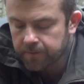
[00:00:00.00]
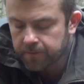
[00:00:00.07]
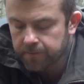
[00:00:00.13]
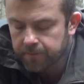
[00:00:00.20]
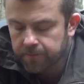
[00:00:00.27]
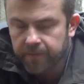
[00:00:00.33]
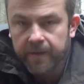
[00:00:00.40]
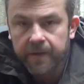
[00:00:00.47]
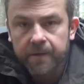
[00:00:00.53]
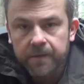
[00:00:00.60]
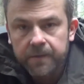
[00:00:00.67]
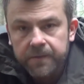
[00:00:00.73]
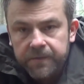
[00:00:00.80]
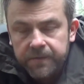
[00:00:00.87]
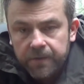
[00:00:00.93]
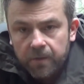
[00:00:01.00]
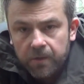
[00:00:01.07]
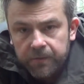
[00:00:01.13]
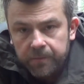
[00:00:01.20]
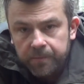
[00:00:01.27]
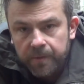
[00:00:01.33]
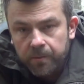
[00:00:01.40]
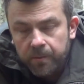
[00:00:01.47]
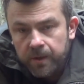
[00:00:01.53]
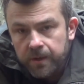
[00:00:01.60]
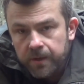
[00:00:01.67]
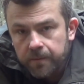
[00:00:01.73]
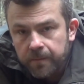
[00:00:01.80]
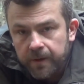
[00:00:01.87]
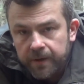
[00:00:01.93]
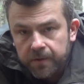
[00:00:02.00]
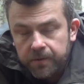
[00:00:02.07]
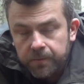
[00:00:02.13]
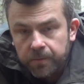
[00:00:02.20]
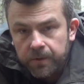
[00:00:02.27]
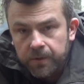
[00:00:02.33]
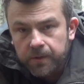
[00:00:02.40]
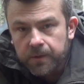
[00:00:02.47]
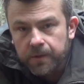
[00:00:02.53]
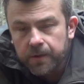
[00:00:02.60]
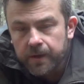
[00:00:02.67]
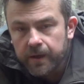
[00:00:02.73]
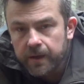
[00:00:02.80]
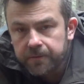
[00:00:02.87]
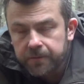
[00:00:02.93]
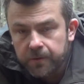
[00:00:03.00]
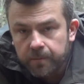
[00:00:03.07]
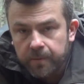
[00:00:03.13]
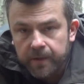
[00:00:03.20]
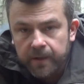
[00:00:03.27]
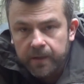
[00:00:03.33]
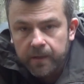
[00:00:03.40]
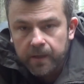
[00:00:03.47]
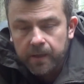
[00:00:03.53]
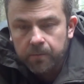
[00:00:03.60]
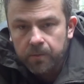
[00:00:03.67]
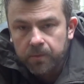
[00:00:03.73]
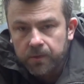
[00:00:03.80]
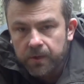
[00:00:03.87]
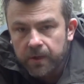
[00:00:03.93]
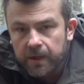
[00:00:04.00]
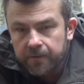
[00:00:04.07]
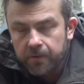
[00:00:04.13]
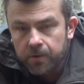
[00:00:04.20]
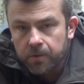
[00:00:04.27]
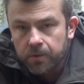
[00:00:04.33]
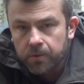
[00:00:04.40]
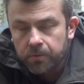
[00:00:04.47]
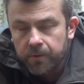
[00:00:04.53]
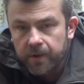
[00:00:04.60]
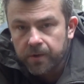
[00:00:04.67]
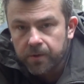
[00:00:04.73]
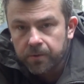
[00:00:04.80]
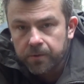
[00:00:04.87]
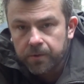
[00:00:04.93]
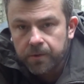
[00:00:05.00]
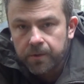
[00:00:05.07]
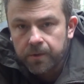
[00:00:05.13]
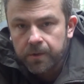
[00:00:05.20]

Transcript: friends ask me what knife to buy, I want to have a really good